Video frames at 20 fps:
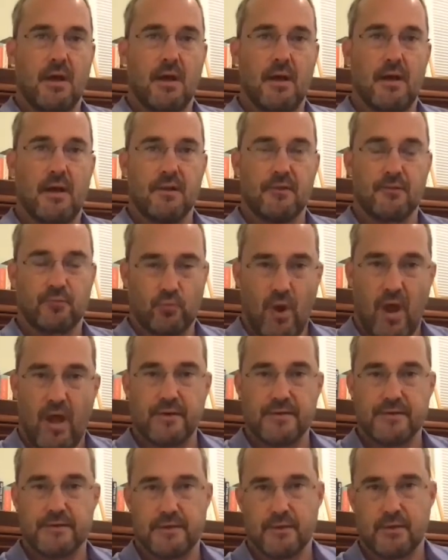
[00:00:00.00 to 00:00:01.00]
is
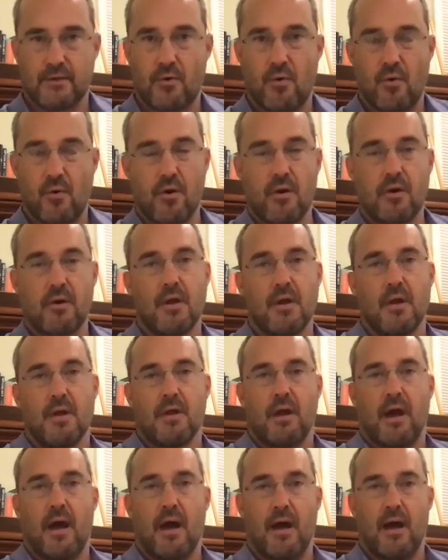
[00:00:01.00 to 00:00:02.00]
rotten to the core.
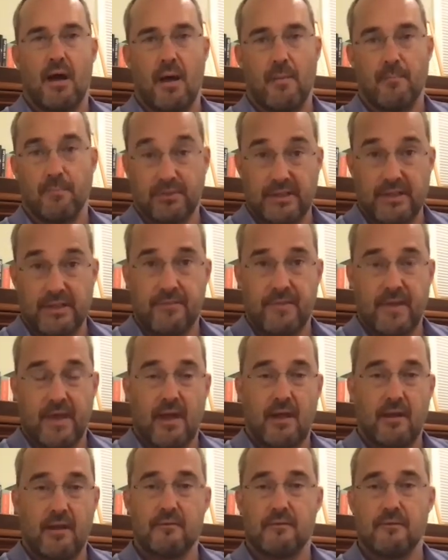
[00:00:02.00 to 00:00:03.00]
I believe
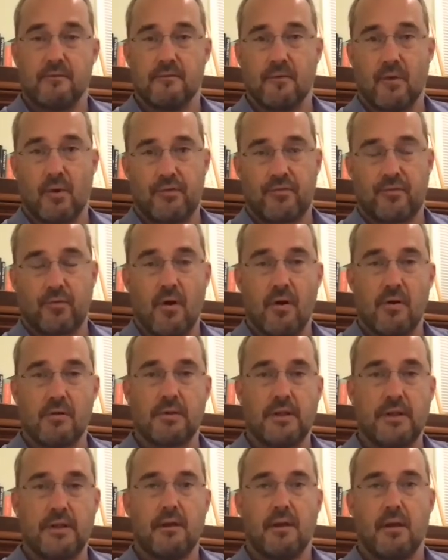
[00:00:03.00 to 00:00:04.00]
that very
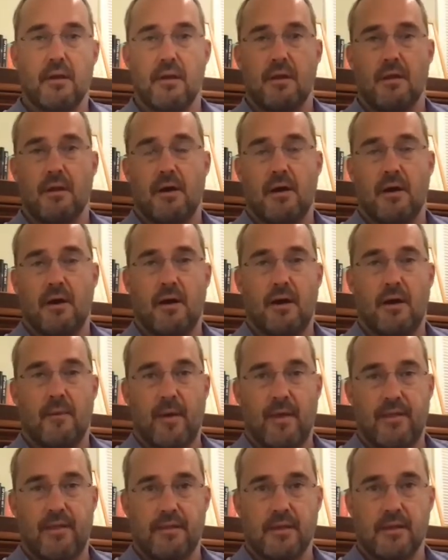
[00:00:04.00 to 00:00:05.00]
strongly.
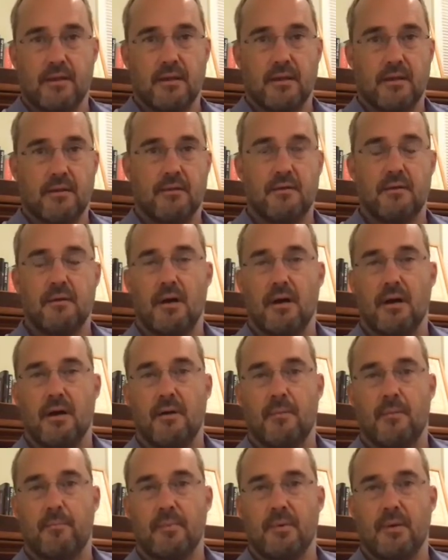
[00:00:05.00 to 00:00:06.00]
I think it
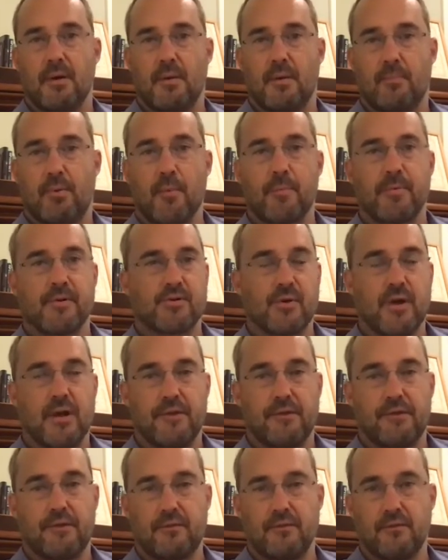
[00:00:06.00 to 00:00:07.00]

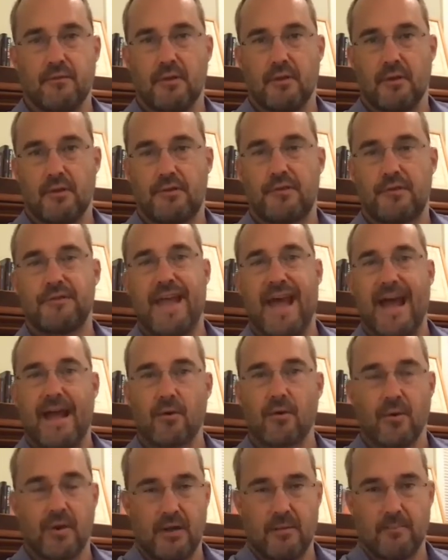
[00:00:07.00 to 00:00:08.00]
perpetrates a
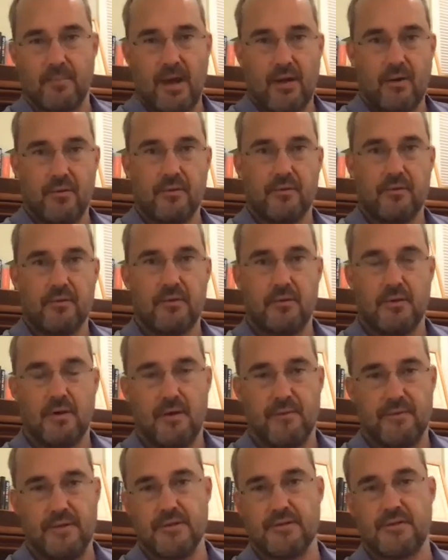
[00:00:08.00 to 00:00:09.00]
staggering amount
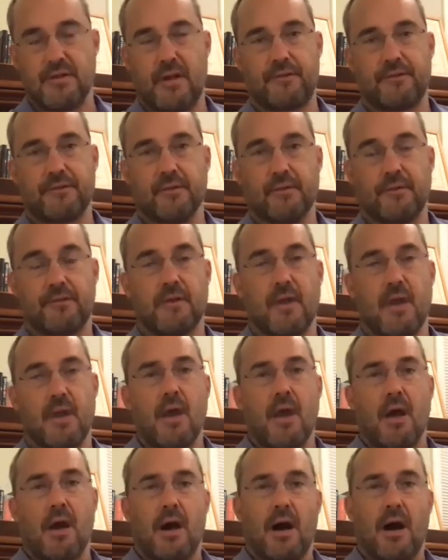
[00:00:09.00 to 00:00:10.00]
of injustice.
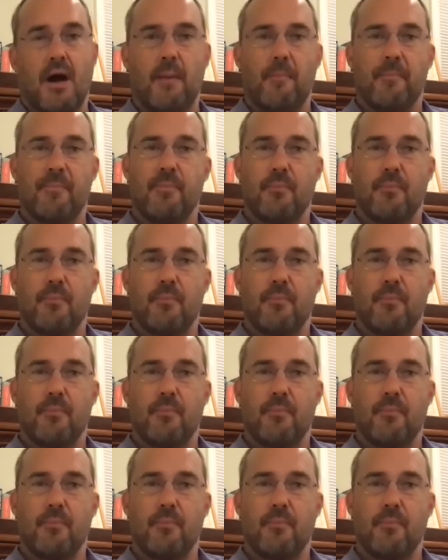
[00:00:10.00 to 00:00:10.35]
A